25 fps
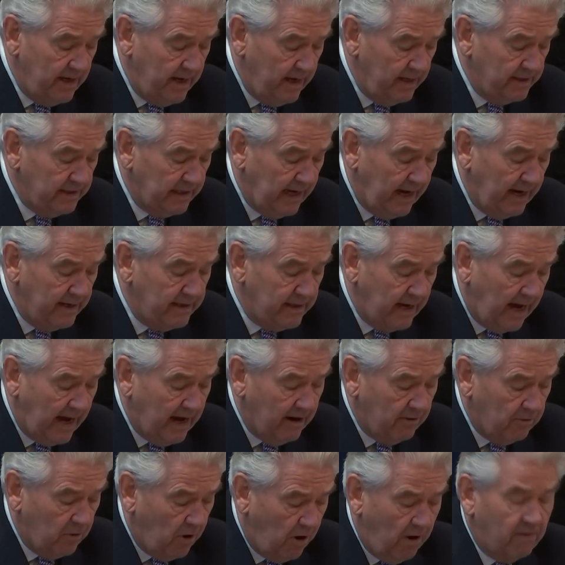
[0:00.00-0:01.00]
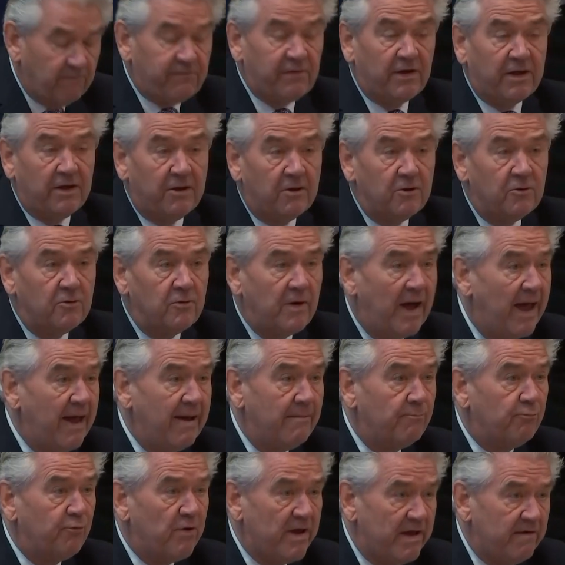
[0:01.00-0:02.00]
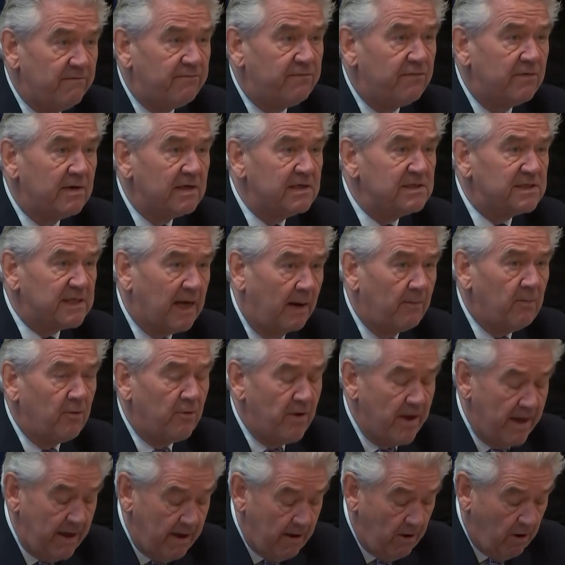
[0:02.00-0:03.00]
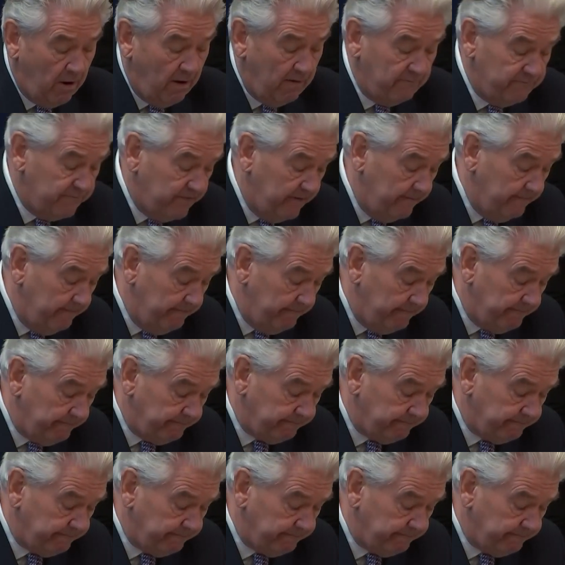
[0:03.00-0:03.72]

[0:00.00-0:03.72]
and I now offer you a brief summary of them.